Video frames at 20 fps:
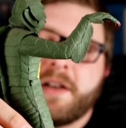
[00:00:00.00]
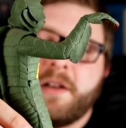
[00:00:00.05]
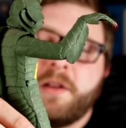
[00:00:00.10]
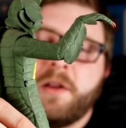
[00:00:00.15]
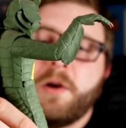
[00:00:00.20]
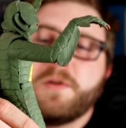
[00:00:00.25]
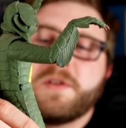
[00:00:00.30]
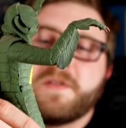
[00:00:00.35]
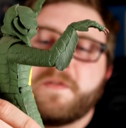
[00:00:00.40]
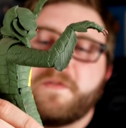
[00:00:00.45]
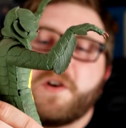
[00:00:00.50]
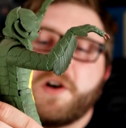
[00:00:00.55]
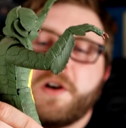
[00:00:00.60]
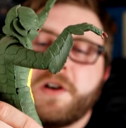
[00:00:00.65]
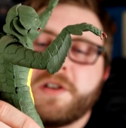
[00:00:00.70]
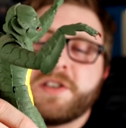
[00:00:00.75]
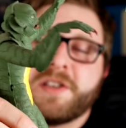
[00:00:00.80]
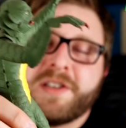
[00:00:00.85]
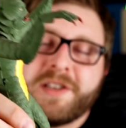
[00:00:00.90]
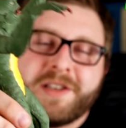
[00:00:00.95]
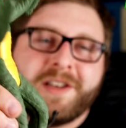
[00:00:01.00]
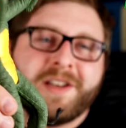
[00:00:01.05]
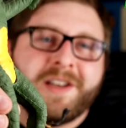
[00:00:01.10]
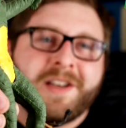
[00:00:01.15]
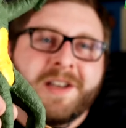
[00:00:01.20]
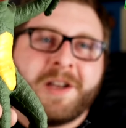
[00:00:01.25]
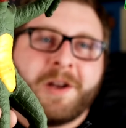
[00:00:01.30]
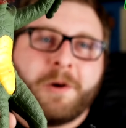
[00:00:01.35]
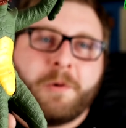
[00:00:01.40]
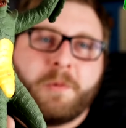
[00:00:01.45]
close first
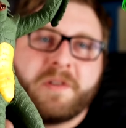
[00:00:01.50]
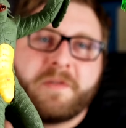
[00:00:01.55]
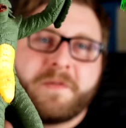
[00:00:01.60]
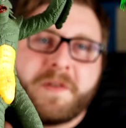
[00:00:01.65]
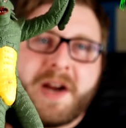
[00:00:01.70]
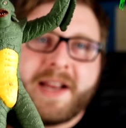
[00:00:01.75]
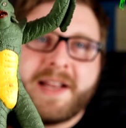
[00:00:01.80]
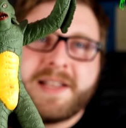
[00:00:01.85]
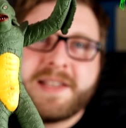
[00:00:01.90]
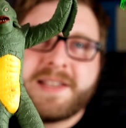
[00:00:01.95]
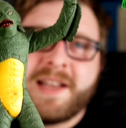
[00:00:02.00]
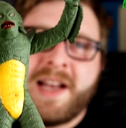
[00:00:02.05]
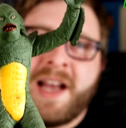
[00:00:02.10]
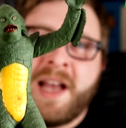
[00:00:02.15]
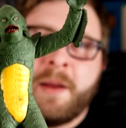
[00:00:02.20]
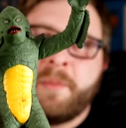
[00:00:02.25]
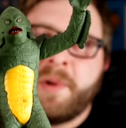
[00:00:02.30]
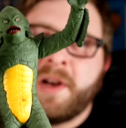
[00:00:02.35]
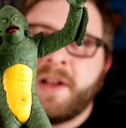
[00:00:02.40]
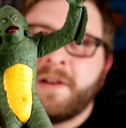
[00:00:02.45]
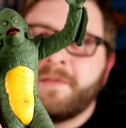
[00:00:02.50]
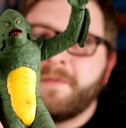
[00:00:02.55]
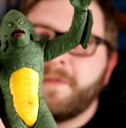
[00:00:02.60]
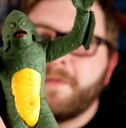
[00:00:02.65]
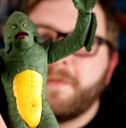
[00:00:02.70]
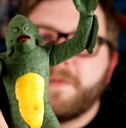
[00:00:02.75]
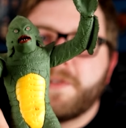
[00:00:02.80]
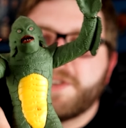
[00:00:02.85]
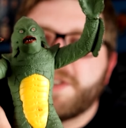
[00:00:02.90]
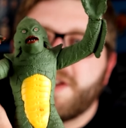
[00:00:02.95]
with Frankenstein, but
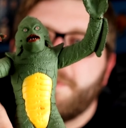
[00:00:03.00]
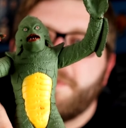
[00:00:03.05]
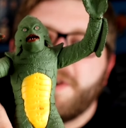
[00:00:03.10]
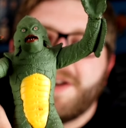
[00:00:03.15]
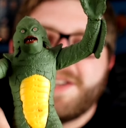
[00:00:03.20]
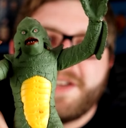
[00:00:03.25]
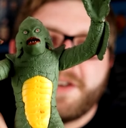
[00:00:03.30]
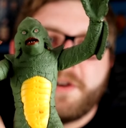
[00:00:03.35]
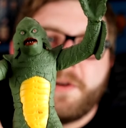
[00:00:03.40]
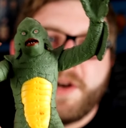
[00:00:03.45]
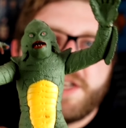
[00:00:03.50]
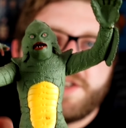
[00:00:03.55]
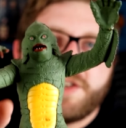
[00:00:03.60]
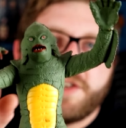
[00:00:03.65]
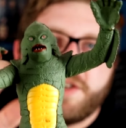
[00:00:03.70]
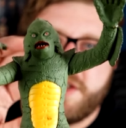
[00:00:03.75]
for some reason Creature